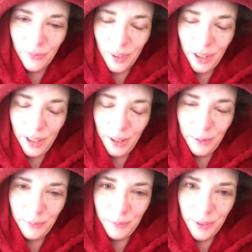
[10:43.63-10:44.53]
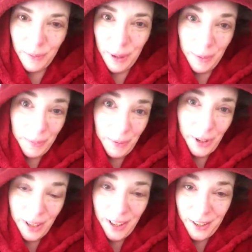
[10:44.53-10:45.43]
and maybe
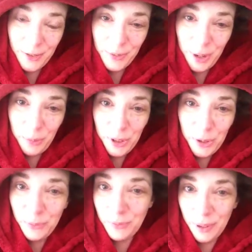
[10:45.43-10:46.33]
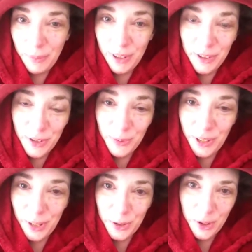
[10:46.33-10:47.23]
part of that is me helping you. Maybe it's the
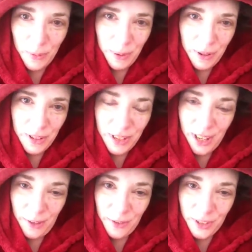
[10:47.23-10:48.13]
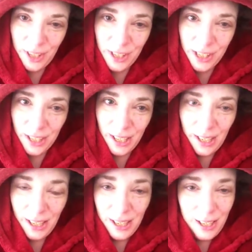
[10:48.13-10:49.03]
radio show. Maybe it's the advertising.
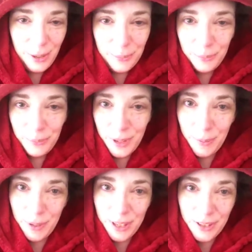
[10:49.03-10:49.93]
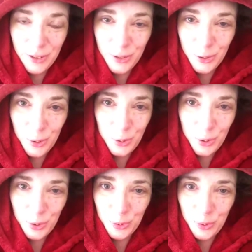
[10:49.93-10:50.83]
Maybe it's who
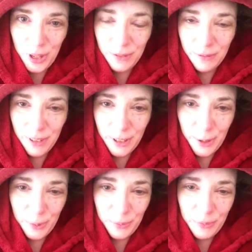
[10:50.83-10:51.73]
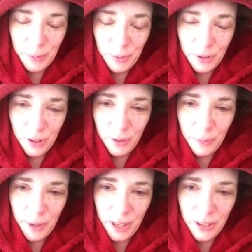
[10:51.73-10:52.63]
knows what. You know, people are
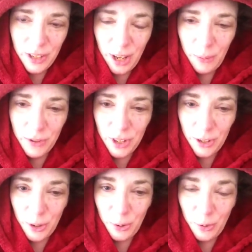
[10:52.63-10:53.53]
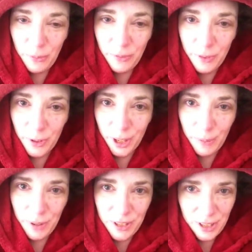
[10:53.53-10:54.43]
amazed at how much I know. If you look
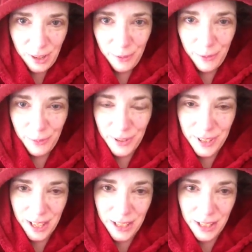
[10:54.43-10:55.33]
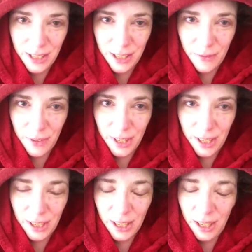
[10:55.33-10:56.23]
at my stuff, my sites and everything,